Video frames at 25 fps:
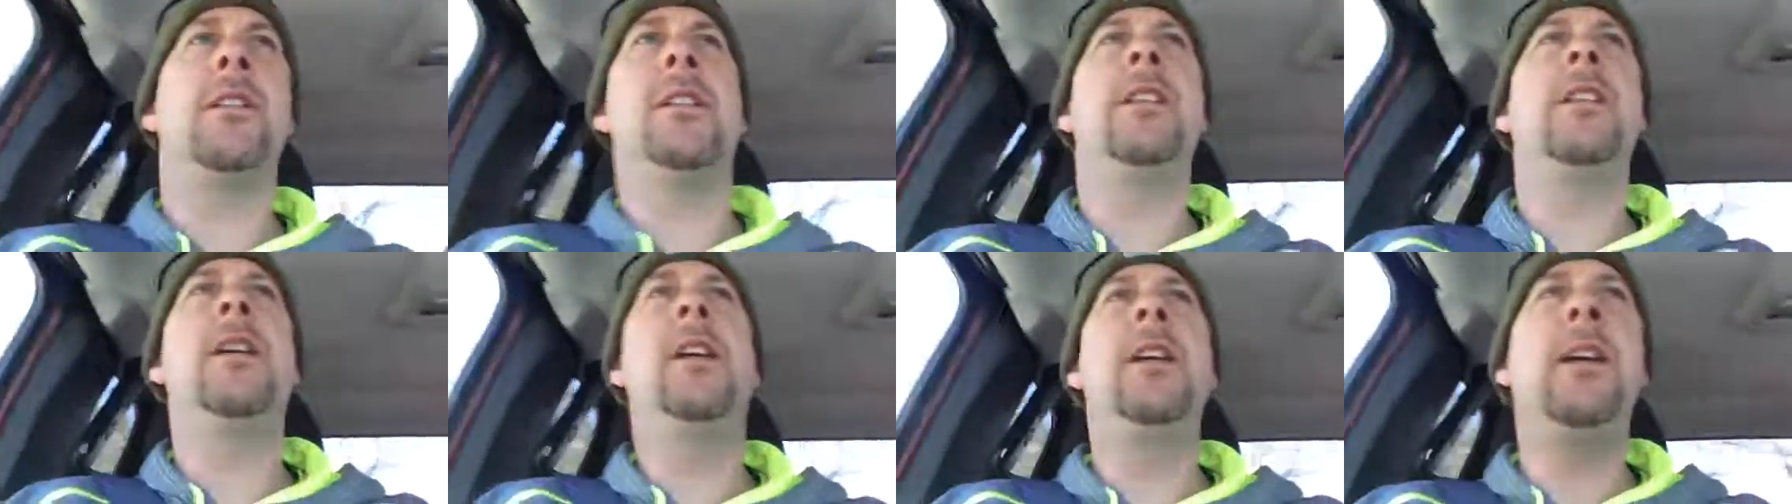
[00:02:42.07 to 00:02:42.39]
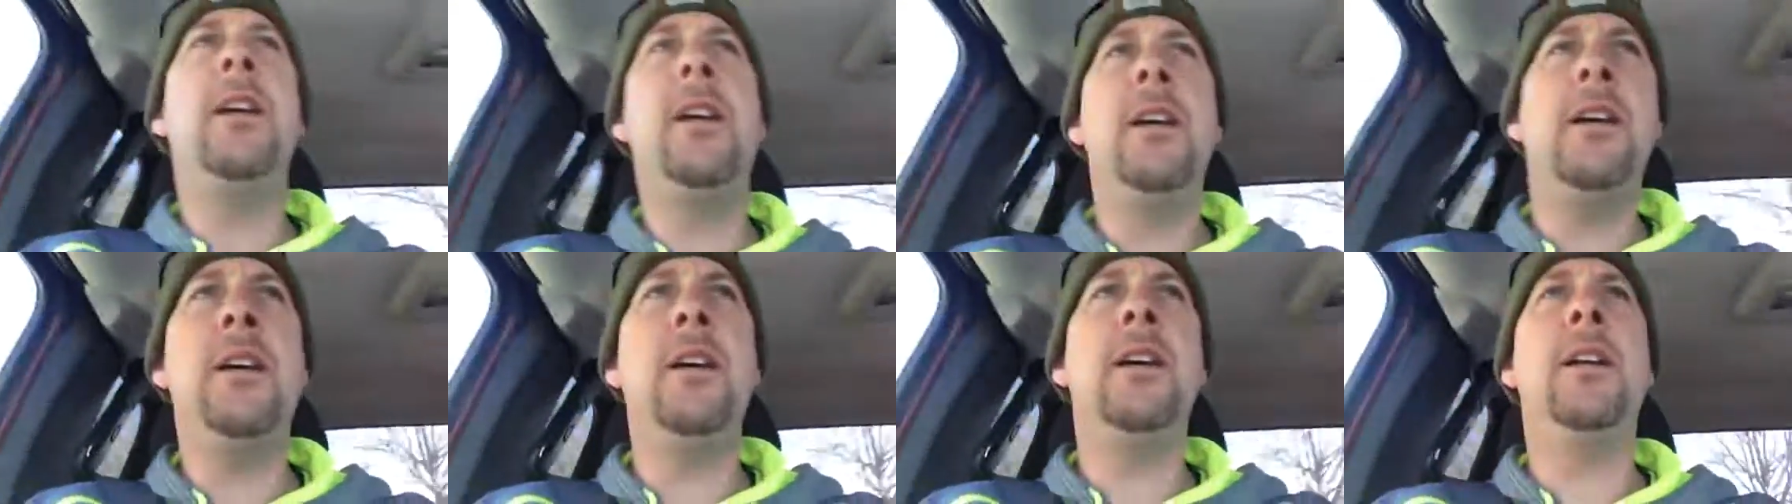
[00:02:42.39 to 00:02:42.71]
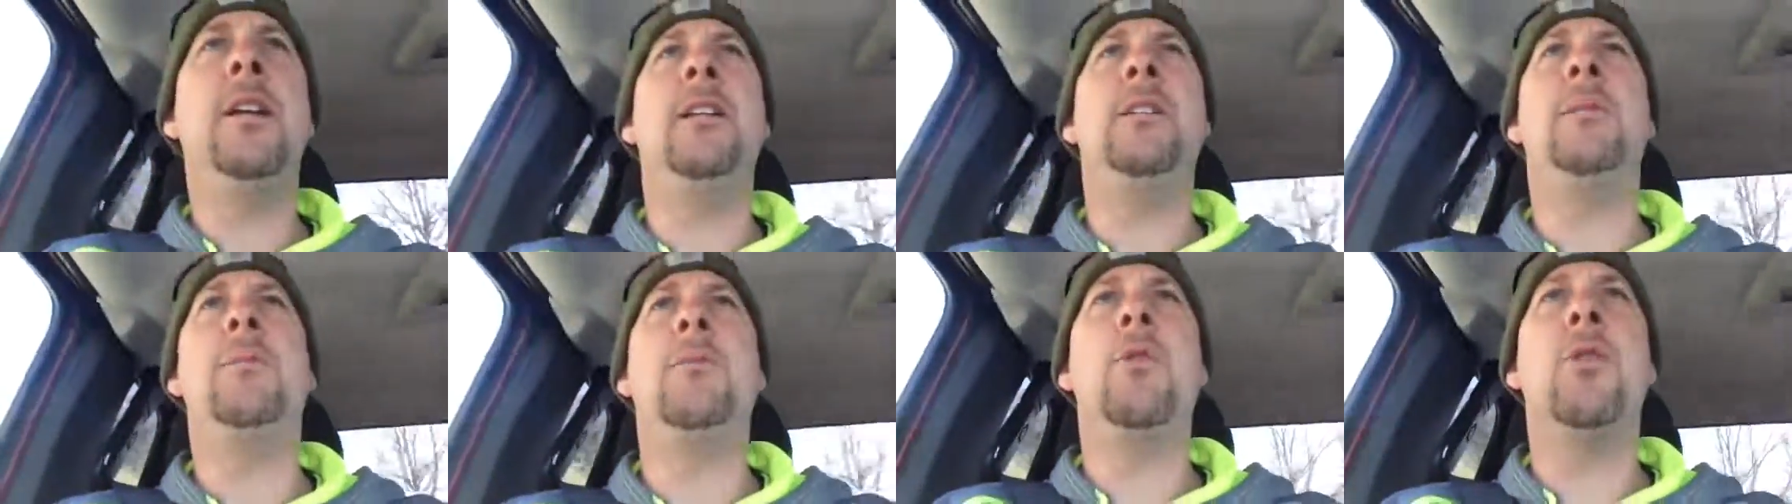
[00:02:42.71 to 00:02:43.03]
a
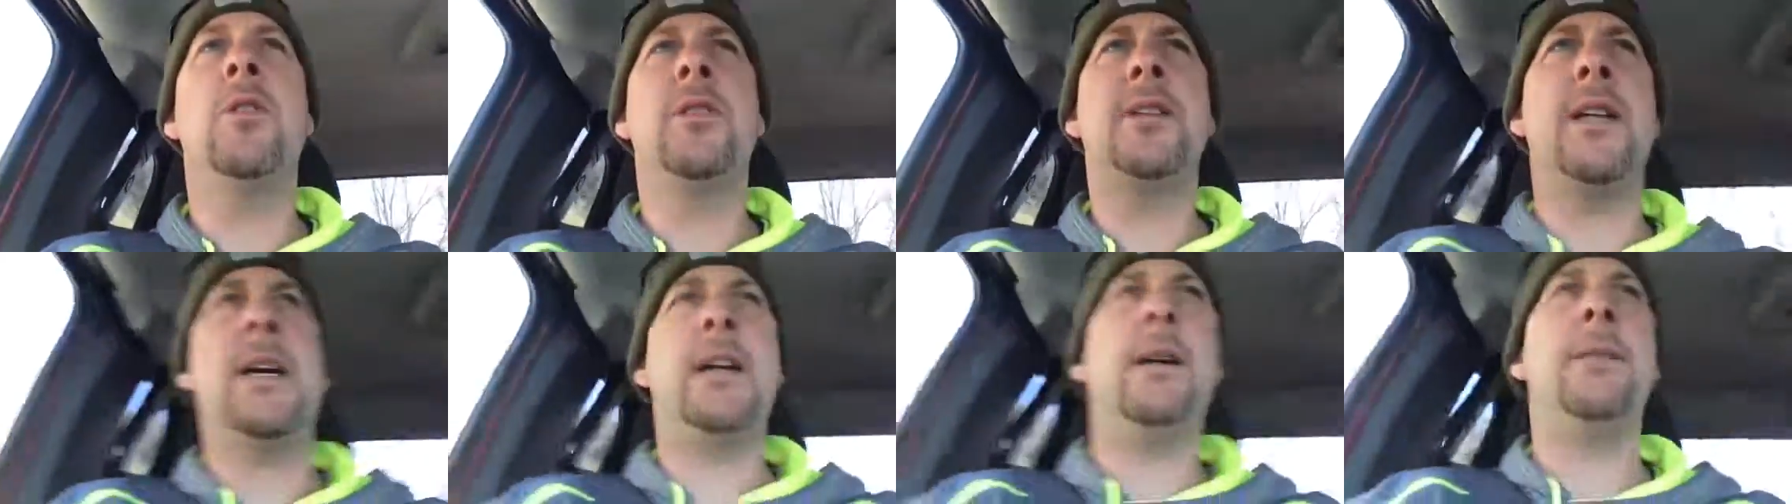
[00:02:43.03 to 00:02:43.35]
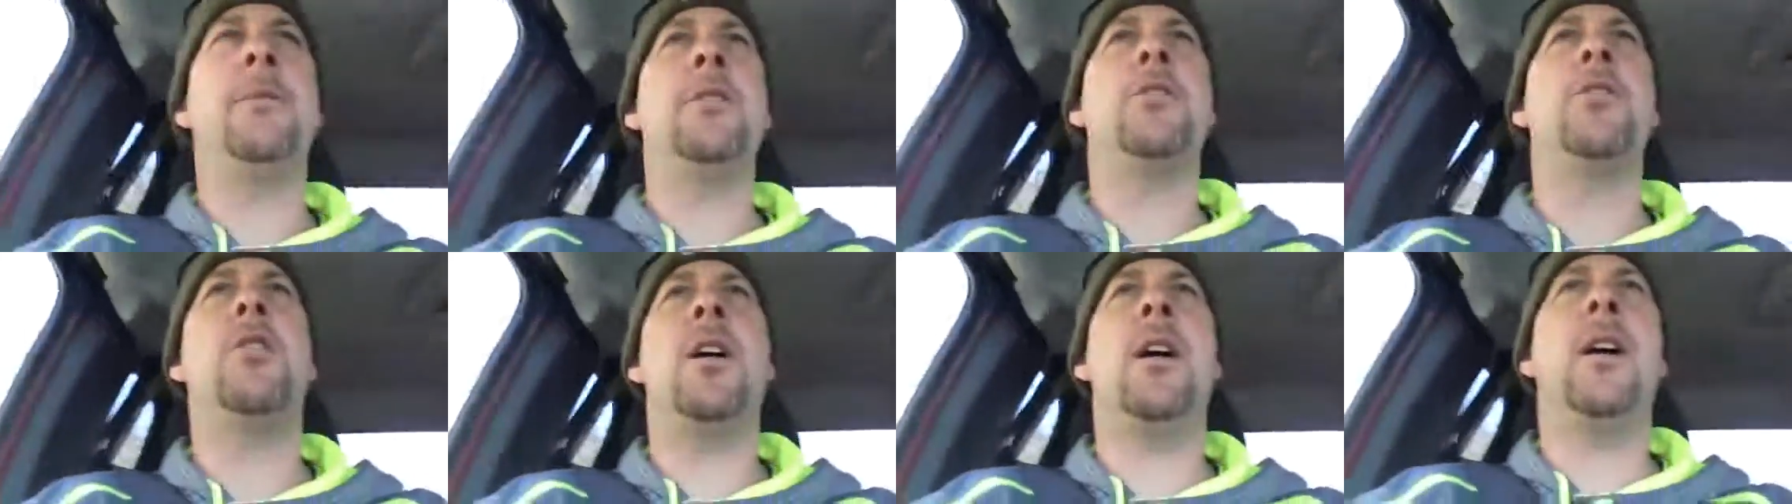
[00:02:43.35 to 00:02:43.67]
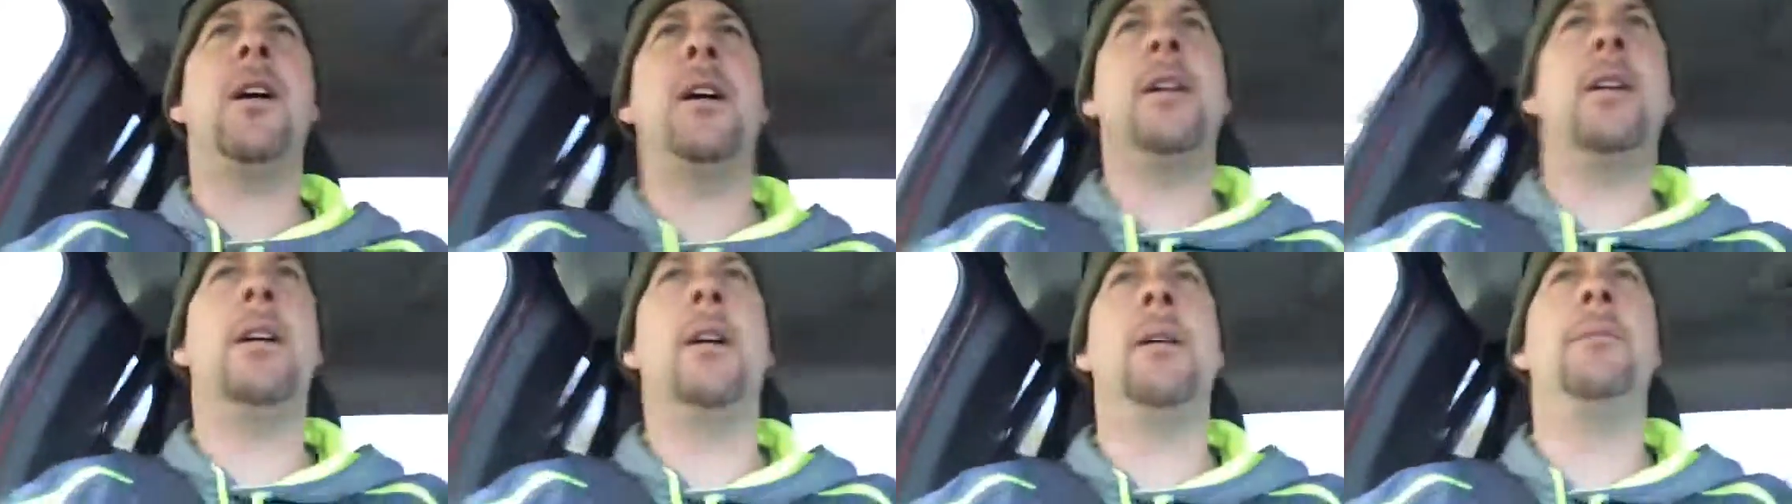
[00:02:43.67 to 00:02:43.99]
little more time to
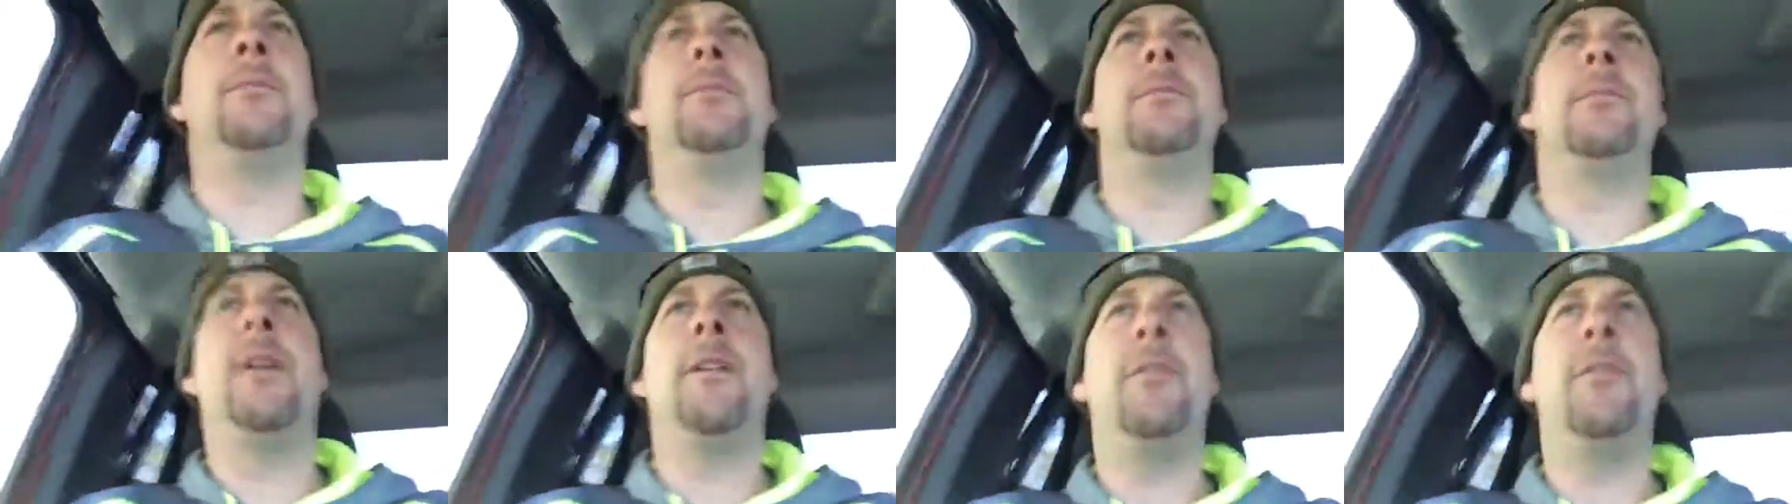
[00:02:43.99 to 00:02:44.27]
dry up.